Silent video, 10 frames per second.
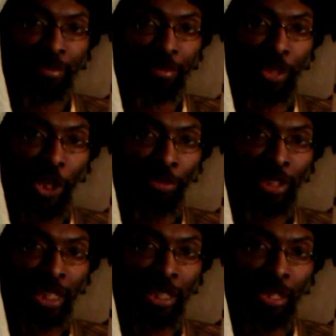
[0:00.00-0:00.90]
You
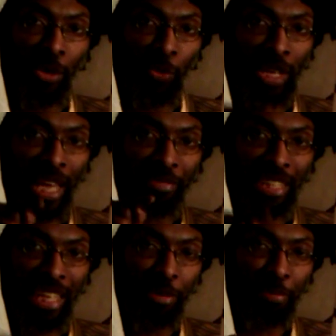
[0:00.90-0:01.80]
understand? We have
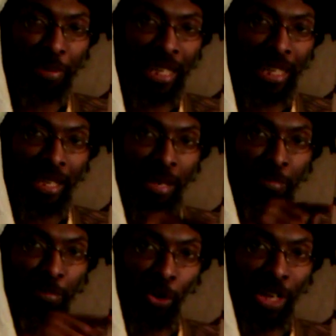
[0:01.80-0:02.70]
never been
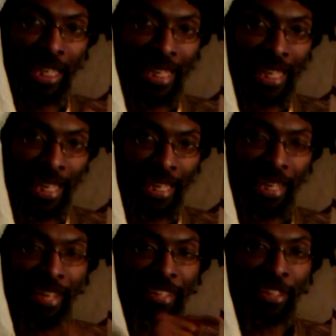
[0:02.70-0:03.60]
born again
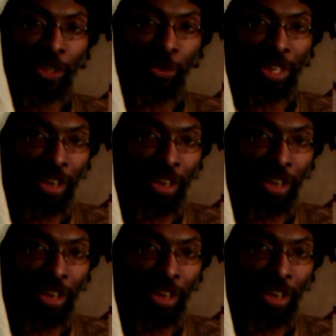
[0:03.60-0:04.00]
until we